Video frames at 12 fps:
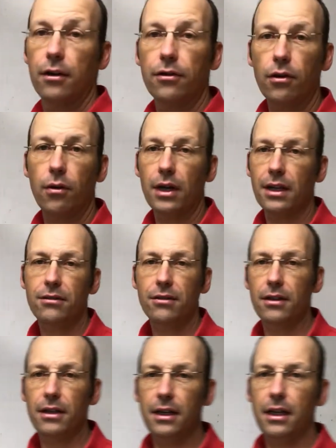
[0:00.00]
So it's
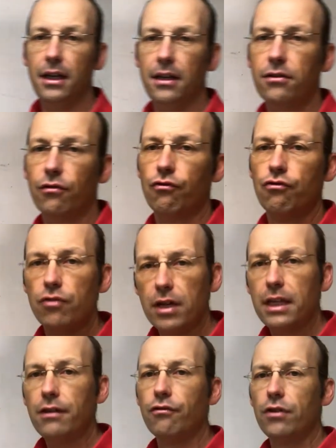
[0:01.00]
a
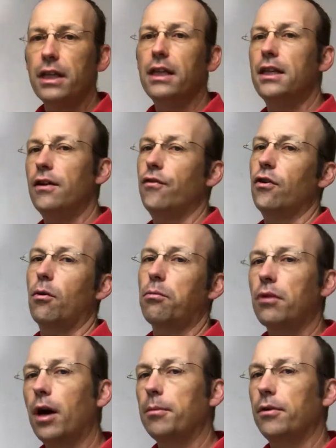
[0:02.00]
really, really
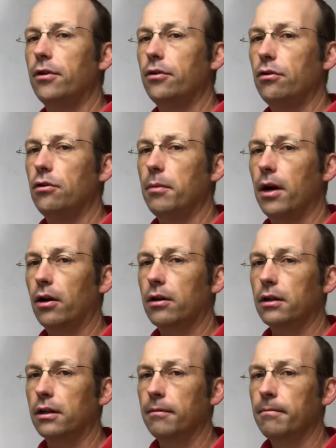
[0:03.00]
difficult problem to do
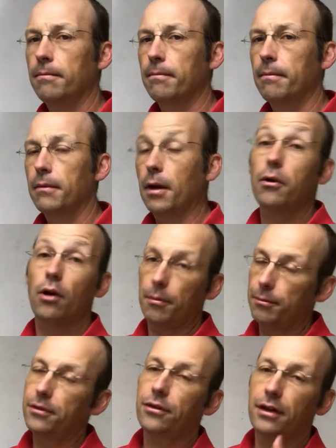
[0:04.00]
numerically. No,
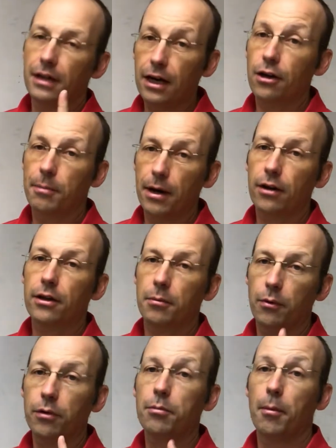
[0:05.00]
I'm sorry, not numerically,
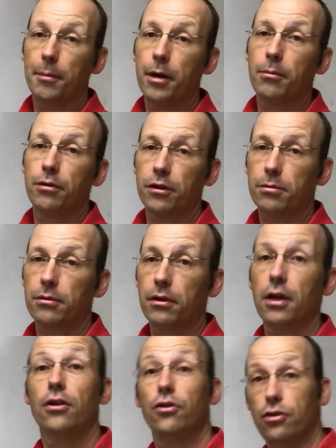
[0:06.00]
but with momentum principle.
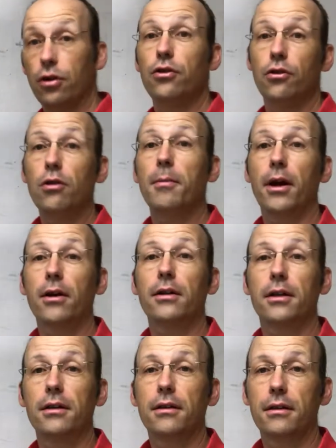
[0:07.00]
You could do it
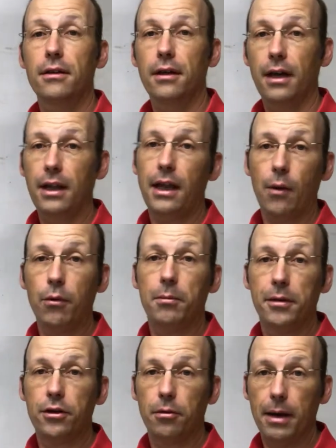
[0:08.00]
numerically, and that
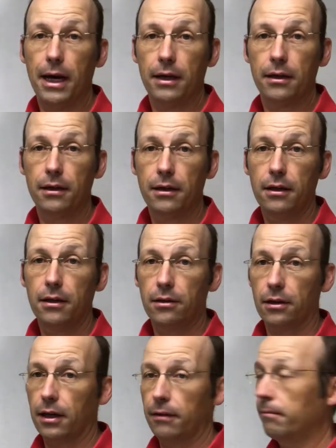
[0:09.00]
wouldn't be too bad.
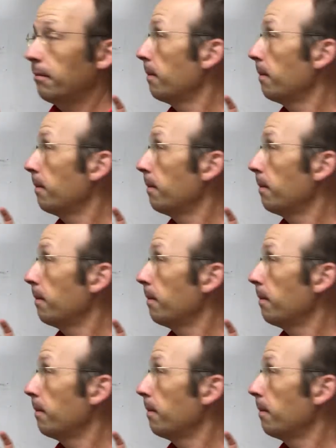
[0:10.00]
Okay.